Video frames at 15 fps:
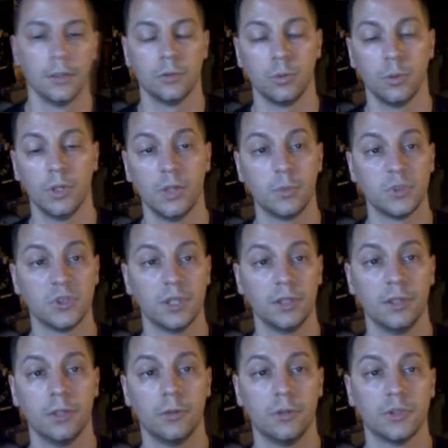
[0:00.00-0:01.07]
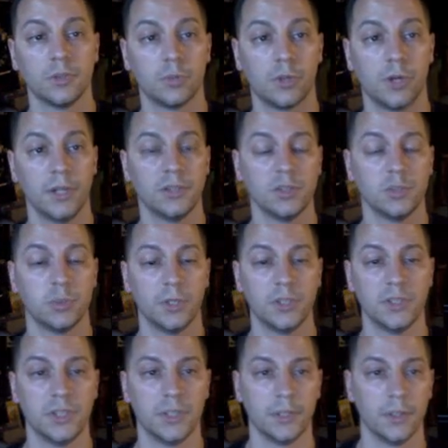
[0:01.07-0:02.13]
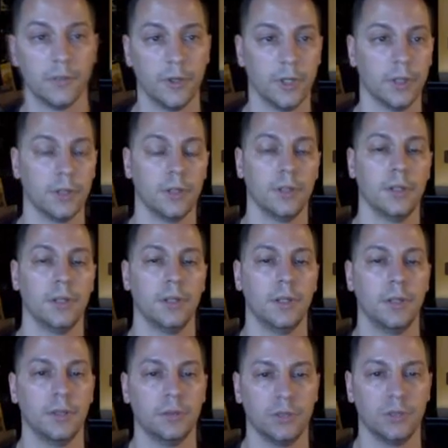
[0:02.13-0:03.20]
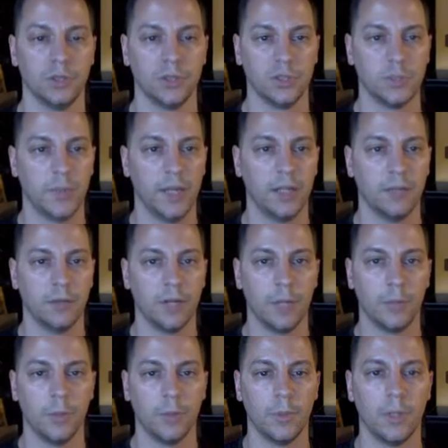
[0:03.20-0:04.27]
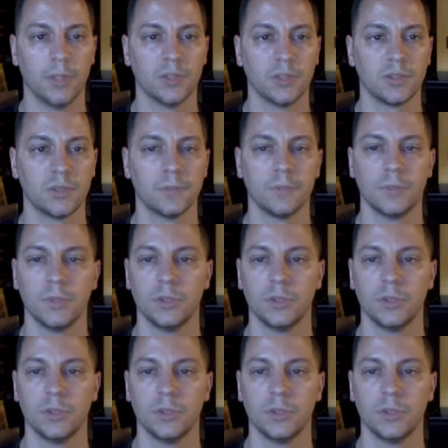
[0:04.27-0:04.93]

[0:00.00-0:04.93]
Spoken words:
20% decrease in price is pretty significant in just a span of a couple of months.